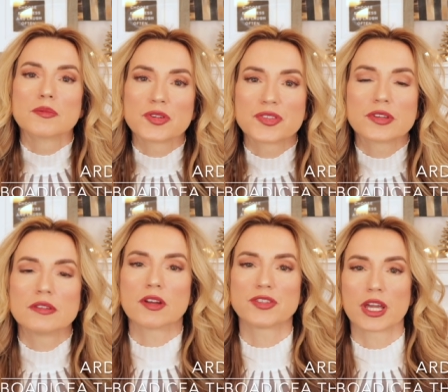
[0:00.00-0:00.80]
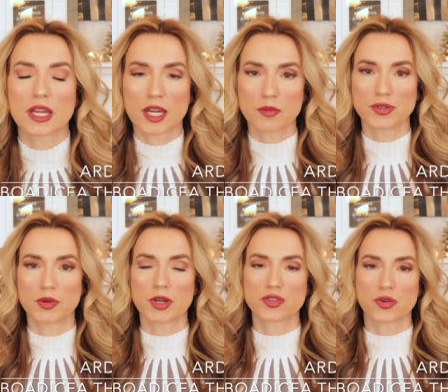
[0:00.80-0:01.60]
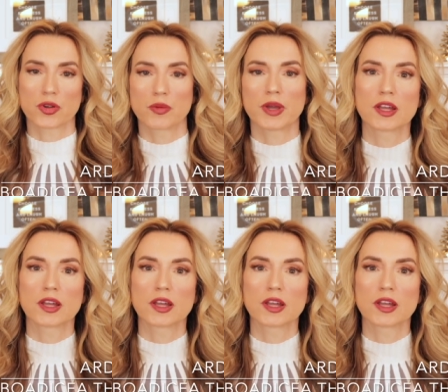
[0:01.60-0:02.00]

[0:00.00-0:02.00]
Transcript: Just, they're taking up too much room